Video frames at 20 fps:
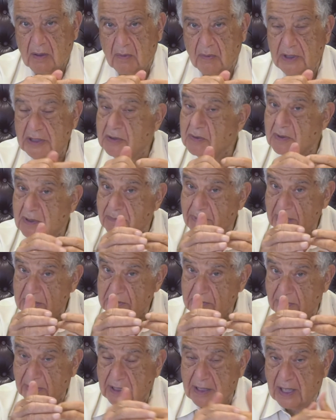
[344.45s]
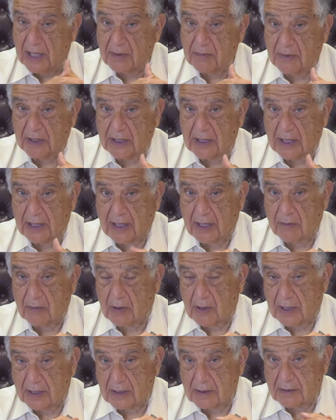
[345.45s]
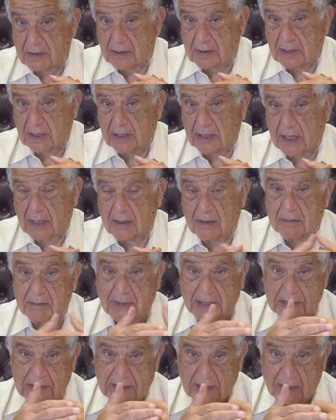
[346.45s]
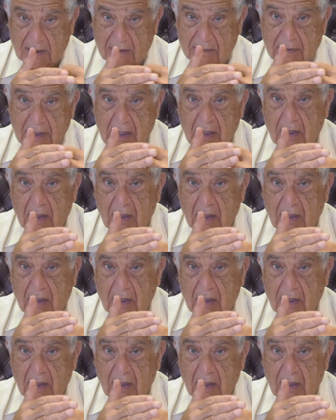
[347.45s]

We do the best we can. We get our auditor together, myself.